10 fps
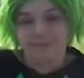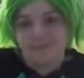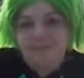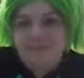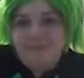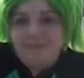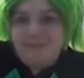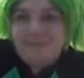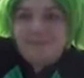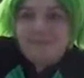
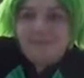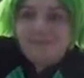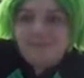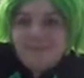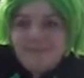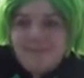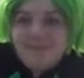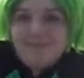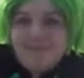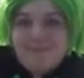
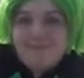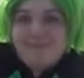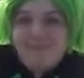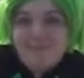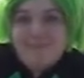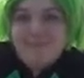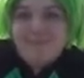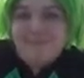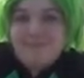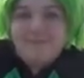[no speech]